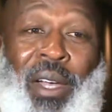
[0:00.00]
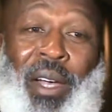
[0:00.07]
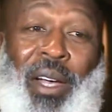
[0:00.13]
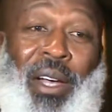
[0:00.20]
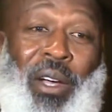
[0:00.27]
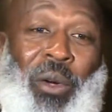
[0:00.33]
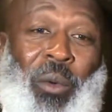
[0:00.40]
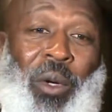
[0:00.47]

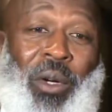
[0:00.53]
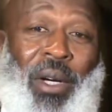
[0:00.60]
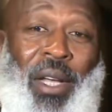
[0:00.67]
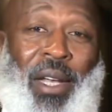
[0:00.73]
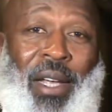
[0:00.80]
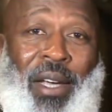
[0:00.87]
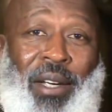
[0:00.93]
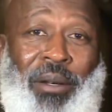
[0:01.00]
What do I
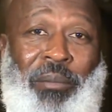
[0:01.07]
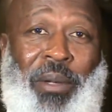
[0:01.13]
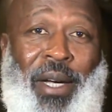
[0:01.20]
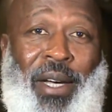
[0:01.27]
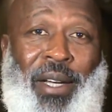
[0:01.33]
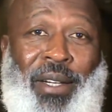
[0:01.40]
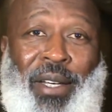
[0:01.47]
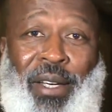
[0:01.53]
like
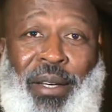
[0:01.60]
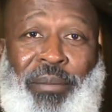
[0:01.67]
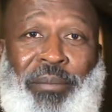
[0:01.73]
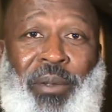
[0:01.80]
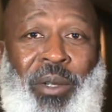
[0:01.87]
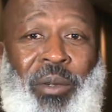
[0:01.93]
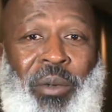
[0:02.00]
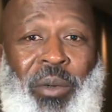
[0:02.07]
about it?
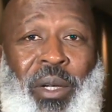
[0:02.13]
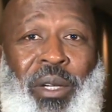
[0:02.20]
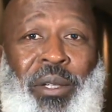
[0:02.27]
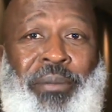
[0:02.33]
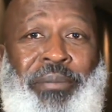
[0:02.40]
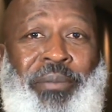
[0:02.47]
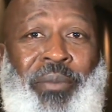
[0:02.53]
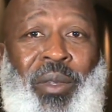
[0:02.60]

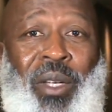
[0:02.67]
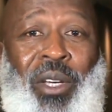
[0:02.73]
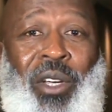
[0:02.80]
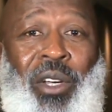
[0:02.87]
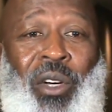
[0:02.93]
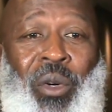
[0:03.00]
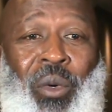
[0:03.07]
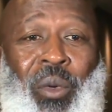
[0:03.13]
Well, you
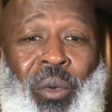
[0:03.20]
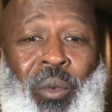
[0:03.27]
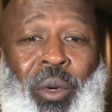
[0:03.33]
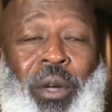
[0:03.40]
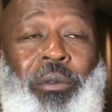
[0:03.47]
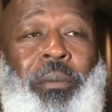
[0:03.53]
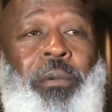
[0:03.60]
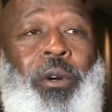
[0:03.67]
know, we
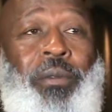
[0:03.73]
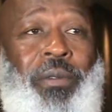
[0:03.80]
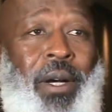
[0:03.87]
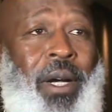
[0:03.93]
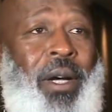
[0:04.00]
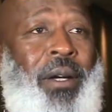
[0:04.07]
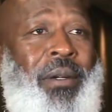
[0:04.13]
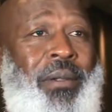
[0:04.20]
have a
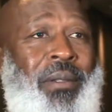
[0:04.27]
profile.